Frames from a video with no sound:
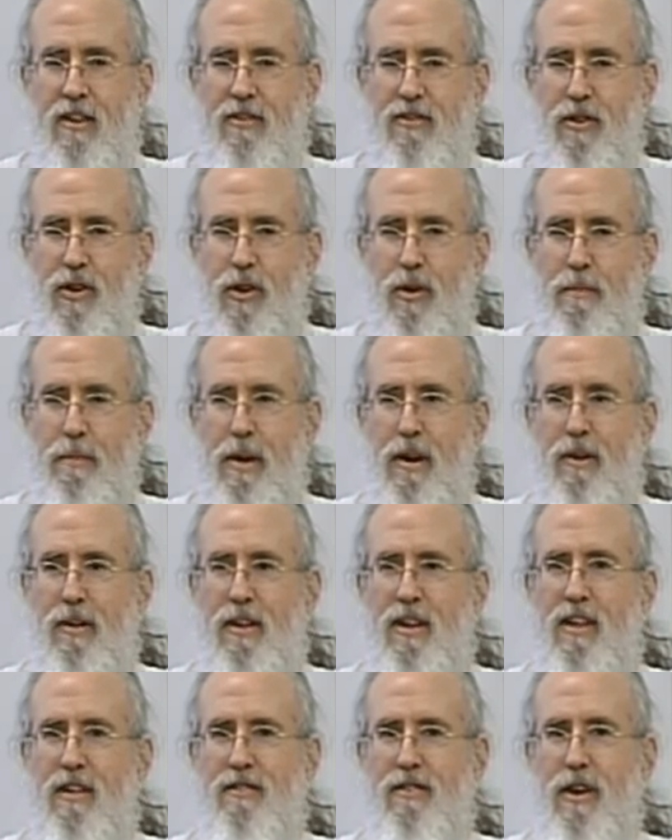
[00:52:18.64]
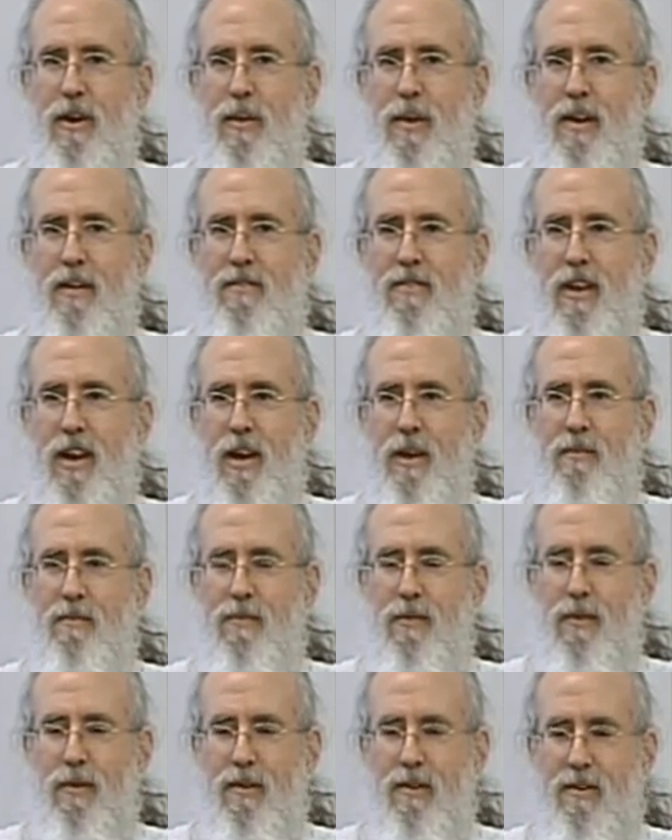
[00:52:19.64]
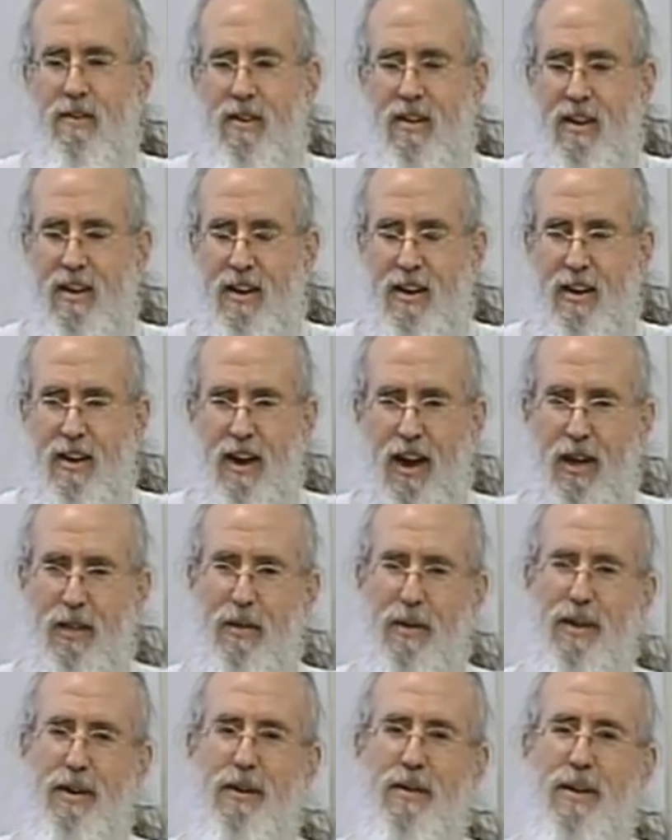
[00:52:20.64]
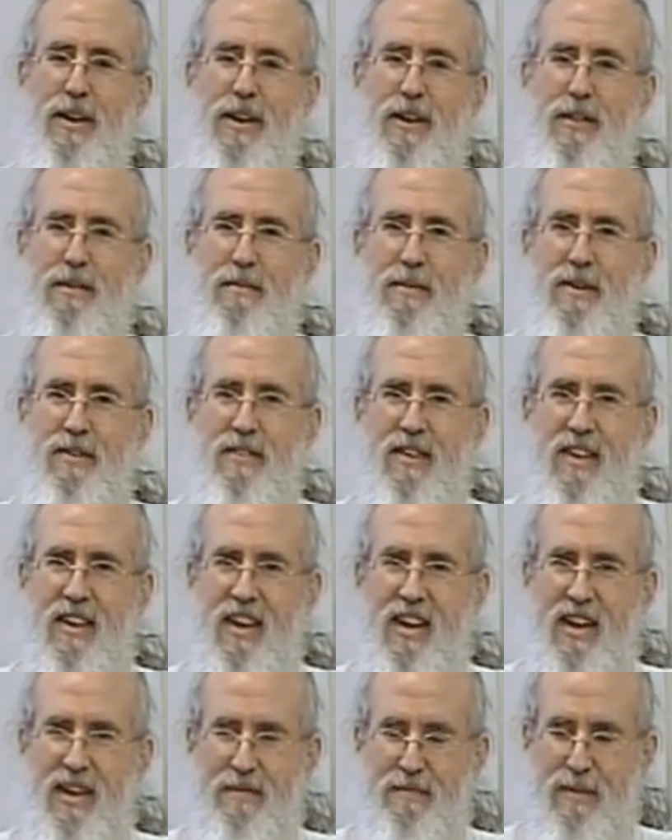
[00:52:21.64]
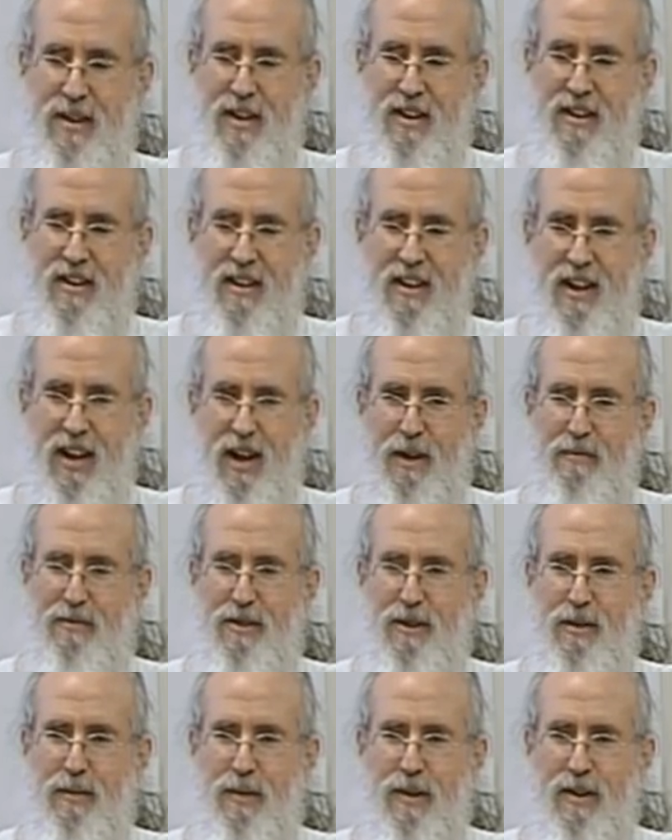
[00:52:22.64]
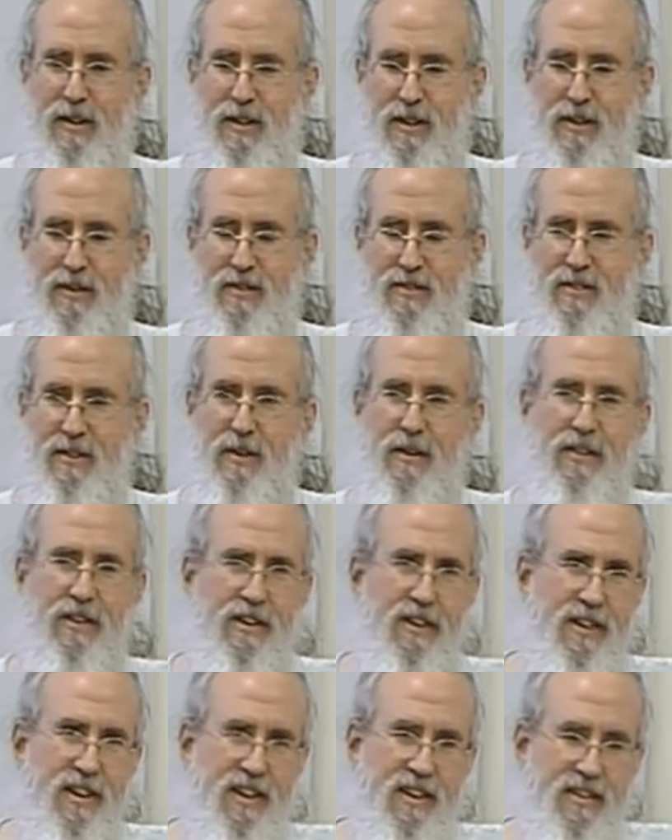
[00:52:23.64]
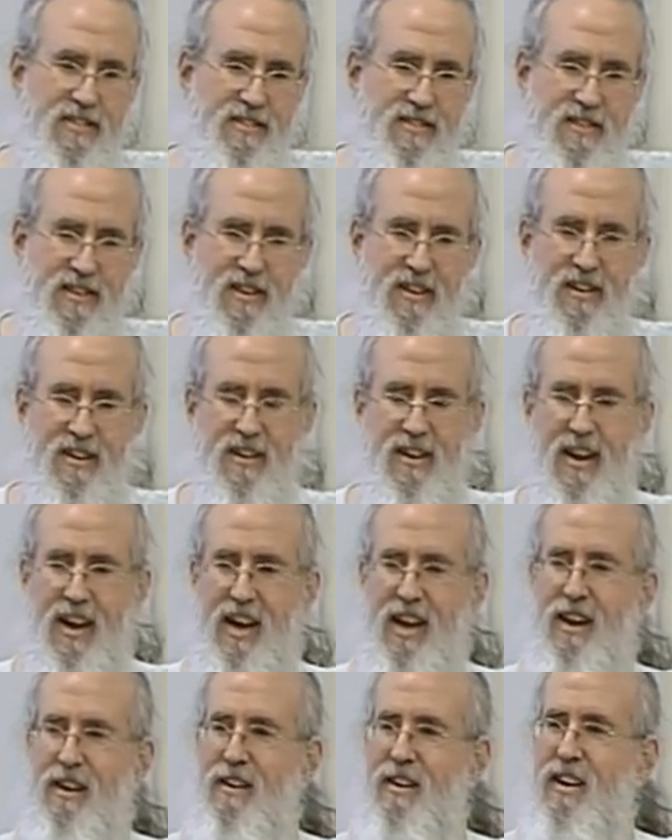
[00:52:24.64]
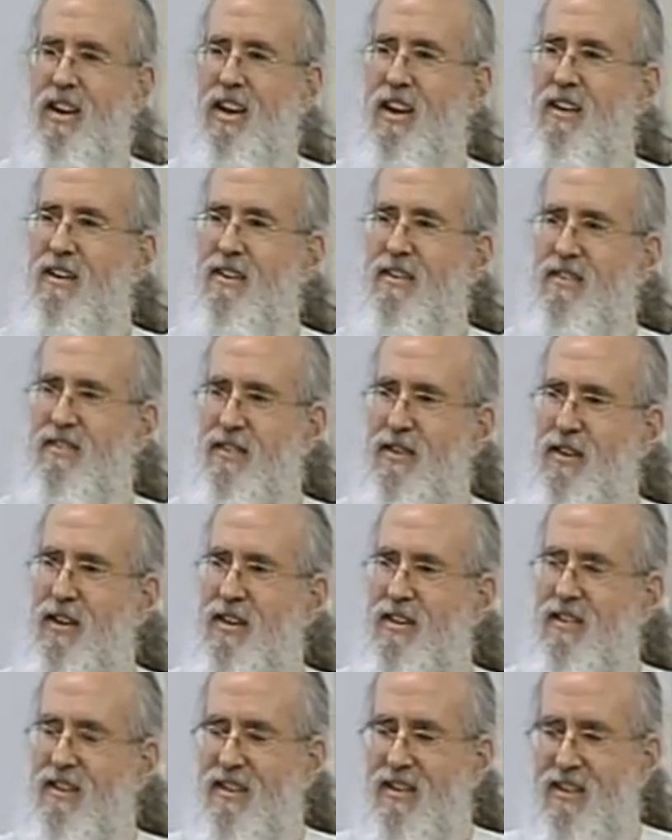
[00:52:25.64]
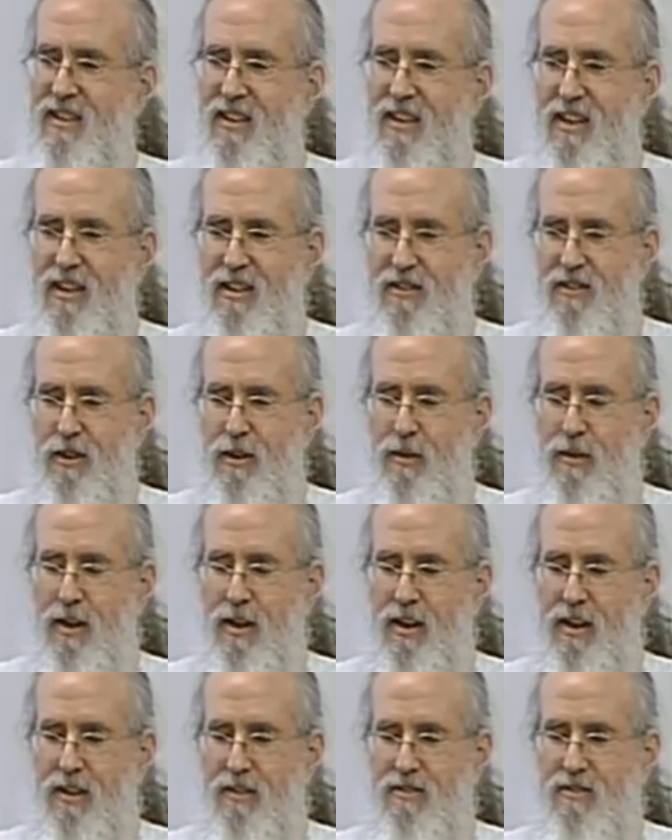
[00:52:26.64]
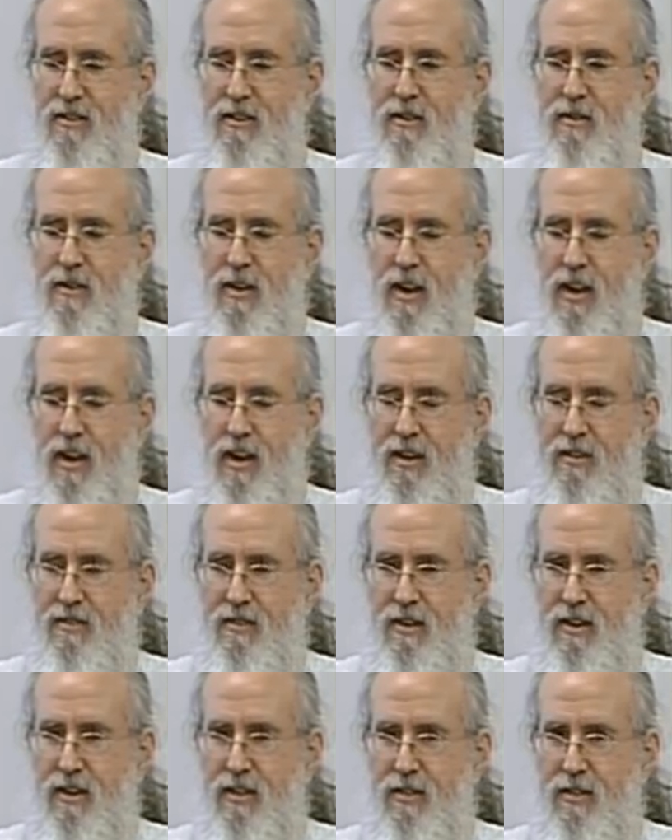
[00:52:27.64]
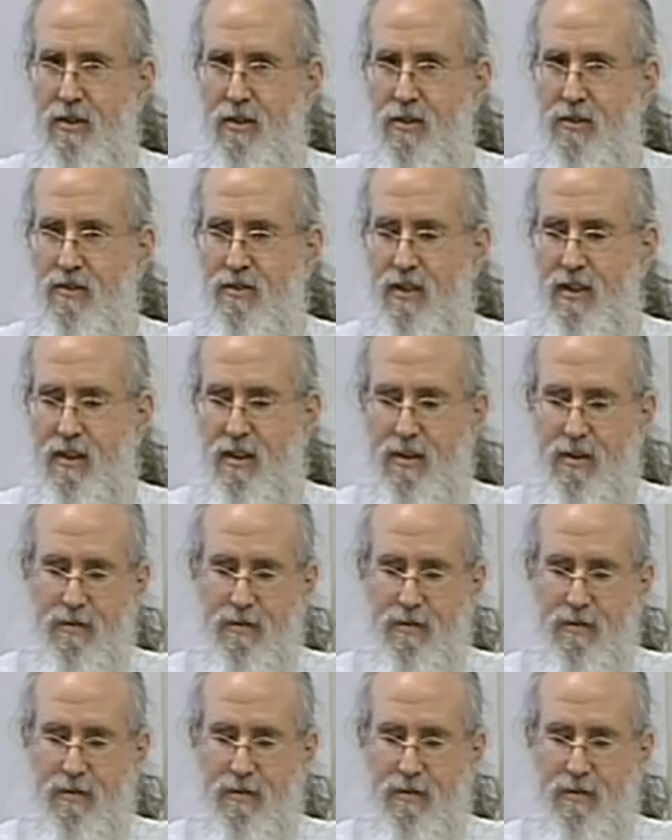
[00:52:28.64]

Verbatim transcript: So apparently that's all we have time for, uh, although I don't hear the music yet, but sure we're close. So oh, there it is. I hear it now. So, I, so uh, I'll see you guys on Thursday.